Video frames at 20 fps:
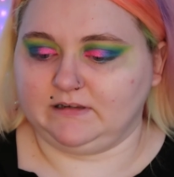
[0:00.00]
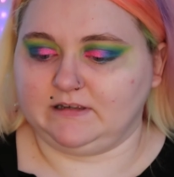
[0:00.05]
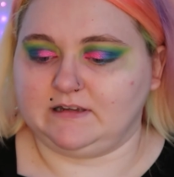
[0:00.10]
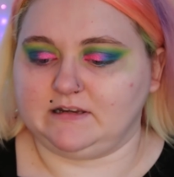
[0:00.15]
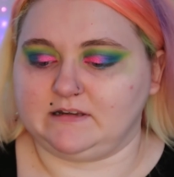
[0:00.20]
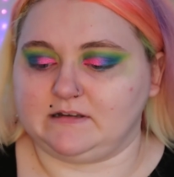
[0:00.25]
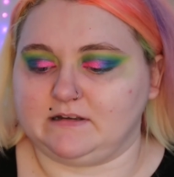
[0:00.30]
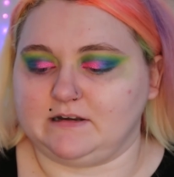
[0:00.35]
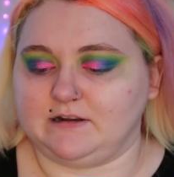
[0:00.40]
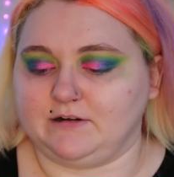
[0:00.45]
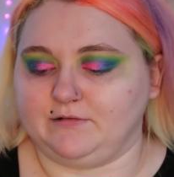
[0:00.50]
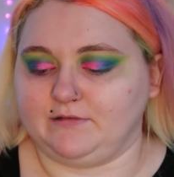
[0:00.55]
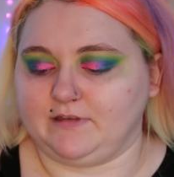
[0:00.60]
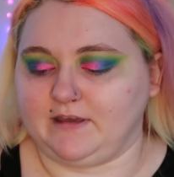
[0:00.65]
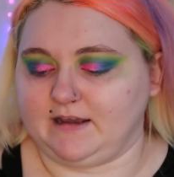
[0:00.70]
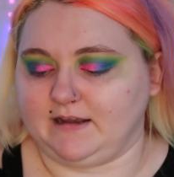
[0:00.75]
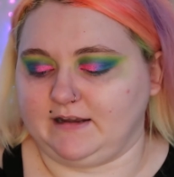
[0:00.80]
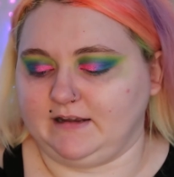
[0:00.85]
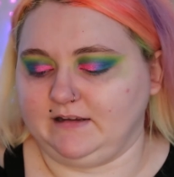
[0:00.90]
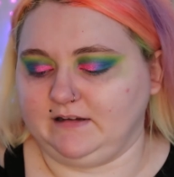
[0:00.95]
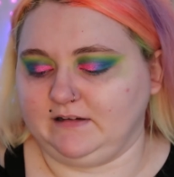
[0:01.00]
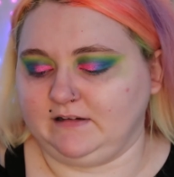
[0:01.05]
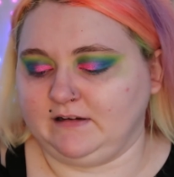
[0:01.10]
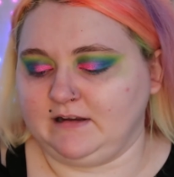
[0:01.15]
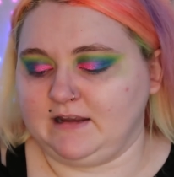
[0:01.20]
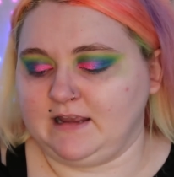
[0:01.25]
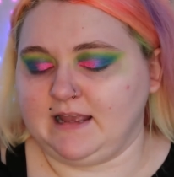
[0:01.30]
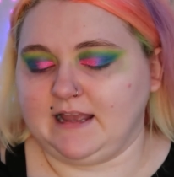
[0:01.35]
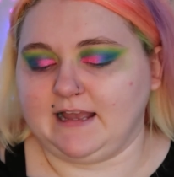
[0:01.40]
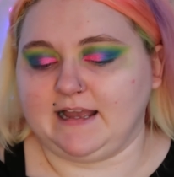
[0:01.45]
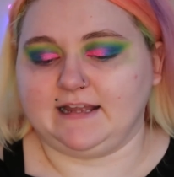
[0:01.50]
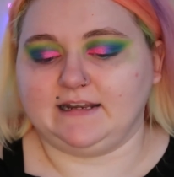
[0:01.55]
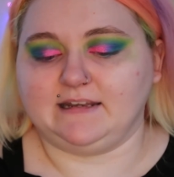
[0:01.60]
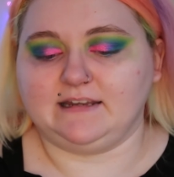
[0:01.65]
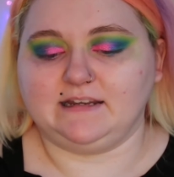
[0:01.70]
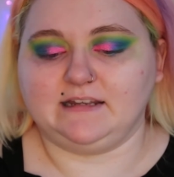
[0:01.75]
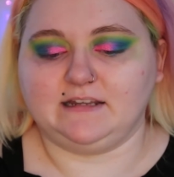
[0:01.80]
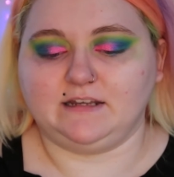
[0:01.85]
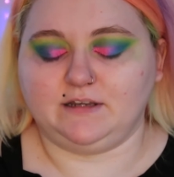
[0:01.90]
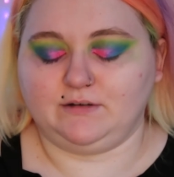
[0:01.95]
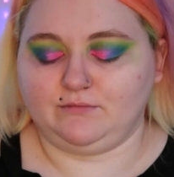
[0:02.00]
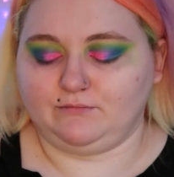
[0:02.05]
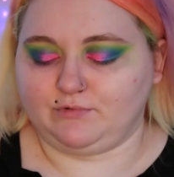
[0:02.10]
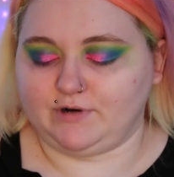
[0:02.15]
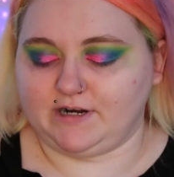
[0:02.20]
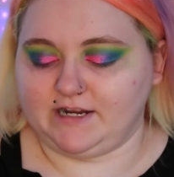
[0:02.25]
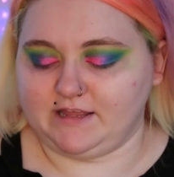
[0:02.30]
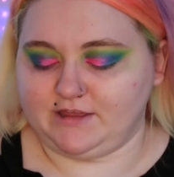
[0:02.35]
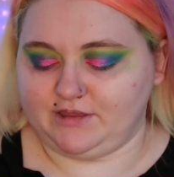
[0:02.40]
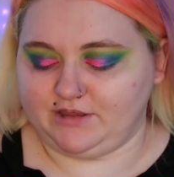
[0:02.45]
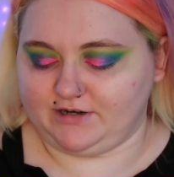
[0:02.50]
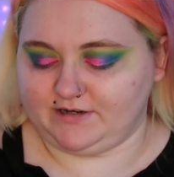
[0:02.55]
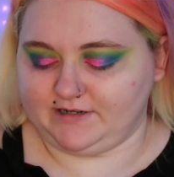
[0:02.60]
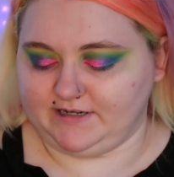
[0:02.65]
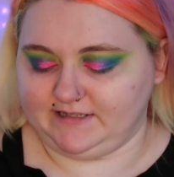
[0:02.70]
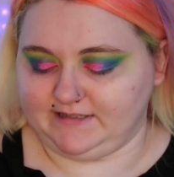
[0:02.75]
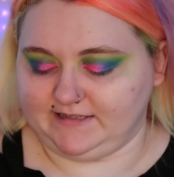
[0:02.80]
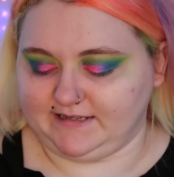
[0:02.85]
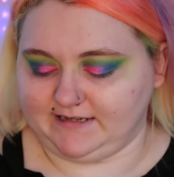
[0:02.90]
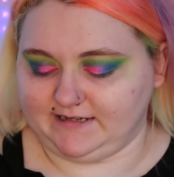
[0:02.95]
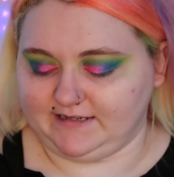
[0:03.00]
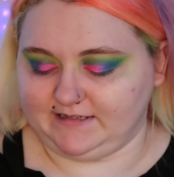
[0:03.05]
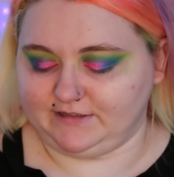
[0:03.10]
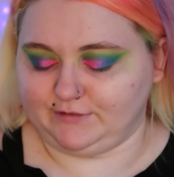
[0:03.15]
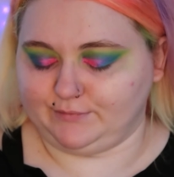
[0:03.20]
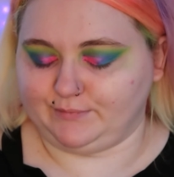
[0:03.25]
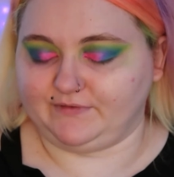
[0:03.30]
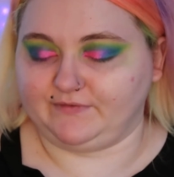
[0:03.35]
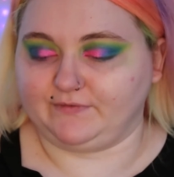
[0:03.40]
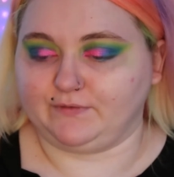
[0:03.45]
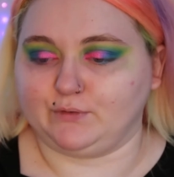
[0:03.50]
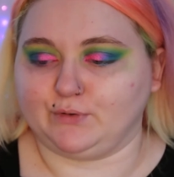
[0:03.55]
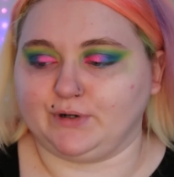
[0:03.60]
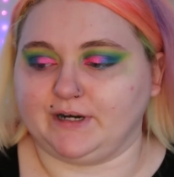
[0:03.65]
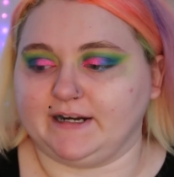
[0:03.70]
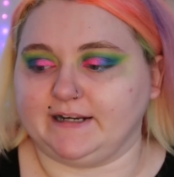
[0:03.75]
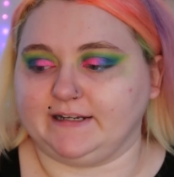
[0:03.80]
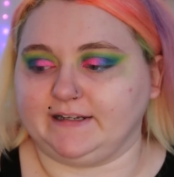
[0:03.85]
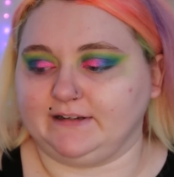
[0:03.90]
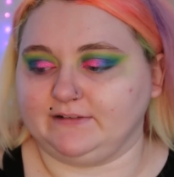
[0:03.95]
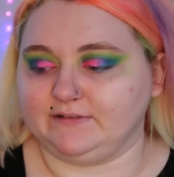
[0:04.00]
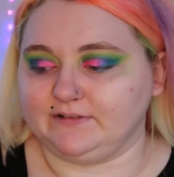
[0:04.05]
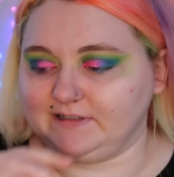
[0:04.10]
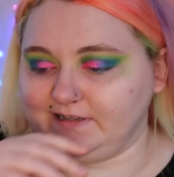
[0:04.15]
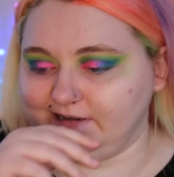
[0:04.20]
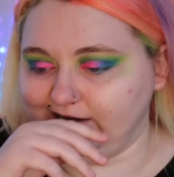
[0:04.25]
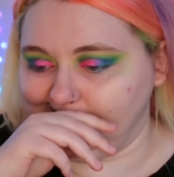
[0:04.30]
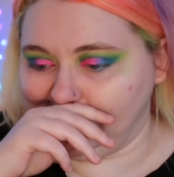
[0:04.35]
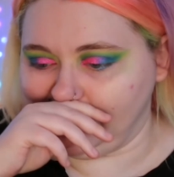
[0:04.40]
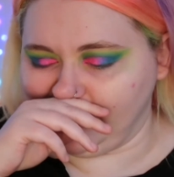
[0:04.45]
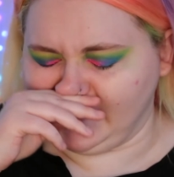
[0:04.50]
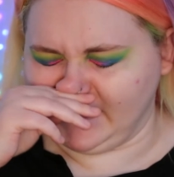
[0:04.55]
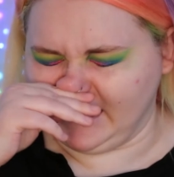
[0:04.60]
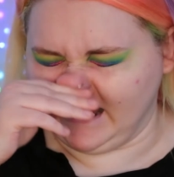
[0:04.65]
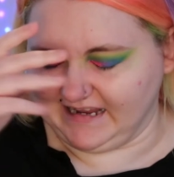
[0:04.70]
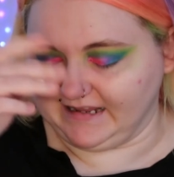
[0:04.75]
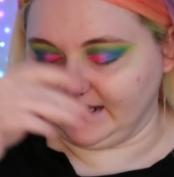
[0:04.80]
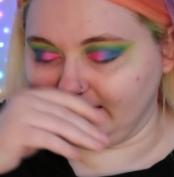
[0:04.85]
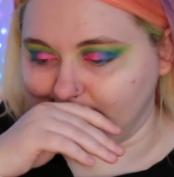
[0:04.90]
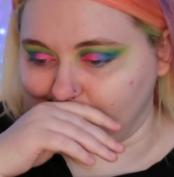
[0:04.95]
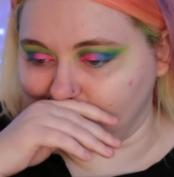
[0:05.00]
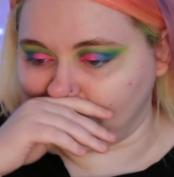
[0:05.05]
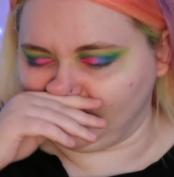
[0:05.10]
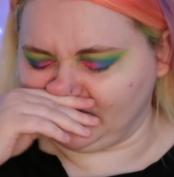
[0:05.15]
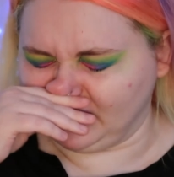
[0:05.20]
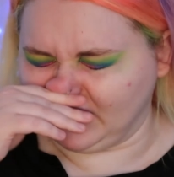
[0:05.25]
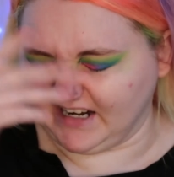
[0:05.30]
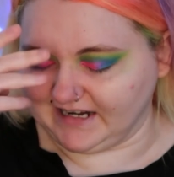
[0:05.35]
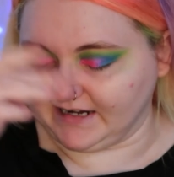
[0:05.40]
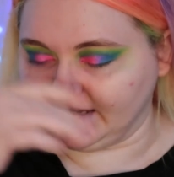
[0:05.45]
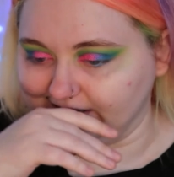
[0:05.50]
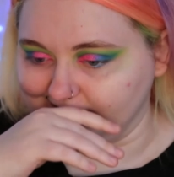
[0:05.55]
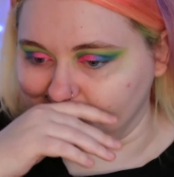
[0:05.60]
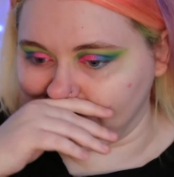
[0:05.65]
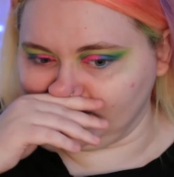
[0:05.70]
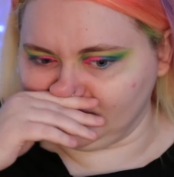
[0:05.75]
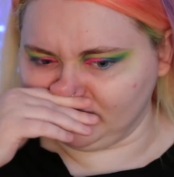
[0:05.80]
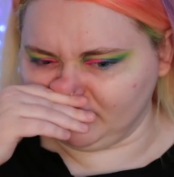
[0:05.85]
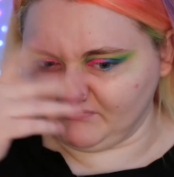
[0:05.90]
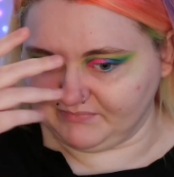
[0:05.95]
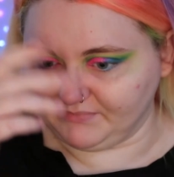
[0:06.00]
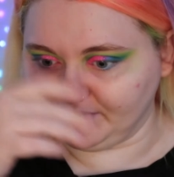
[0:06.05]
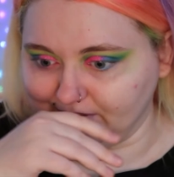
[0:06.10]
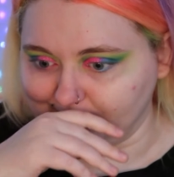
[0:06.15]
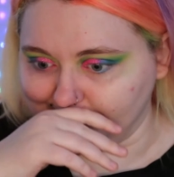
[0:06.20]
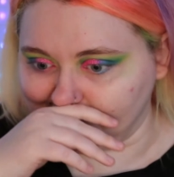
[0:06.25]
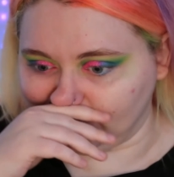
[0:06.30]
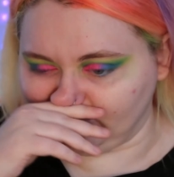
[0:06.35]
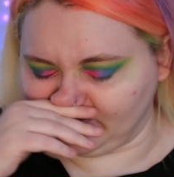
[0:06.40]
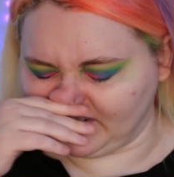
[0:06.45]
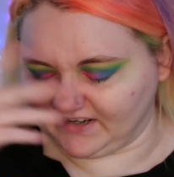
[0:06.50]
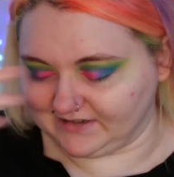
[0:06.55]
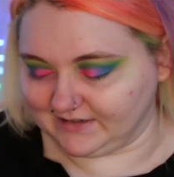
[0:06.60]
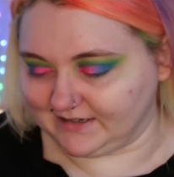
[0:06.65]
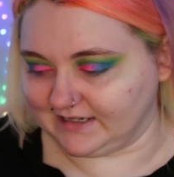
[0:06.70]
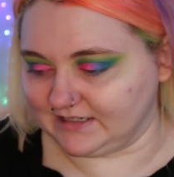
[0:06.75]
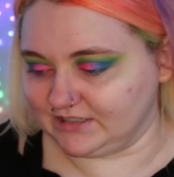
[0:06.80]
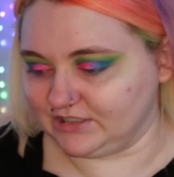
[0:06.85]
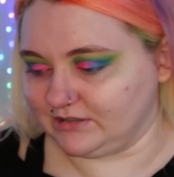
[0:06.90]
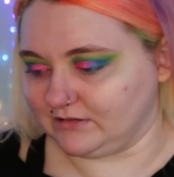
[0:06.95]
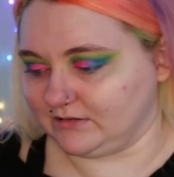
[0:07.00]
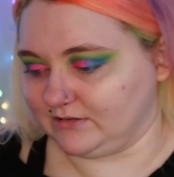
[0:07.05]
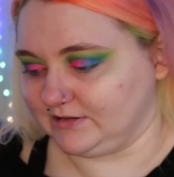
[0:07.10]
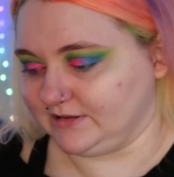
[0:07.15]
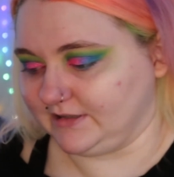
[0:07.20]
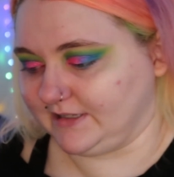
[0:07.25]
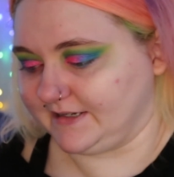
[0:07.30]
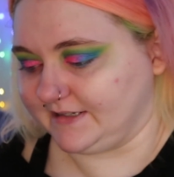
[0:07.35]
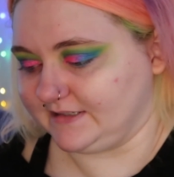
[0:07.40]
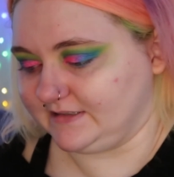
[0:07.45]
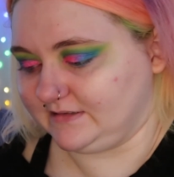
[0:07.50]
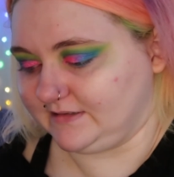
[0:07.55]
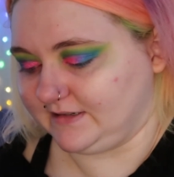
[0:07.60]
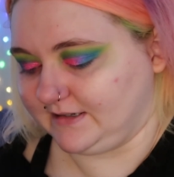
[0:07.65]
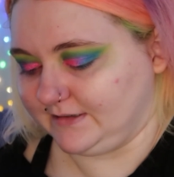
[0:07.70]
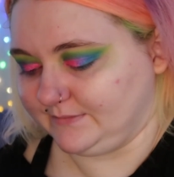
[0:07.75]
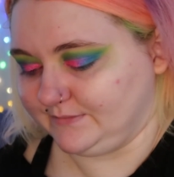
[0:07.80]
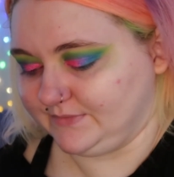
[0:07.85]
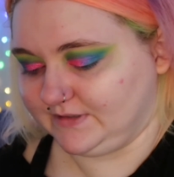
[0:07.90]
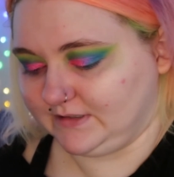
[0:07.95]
Didn't know that. I did wait 30 seconds before I used it, before I put my foundation on last time.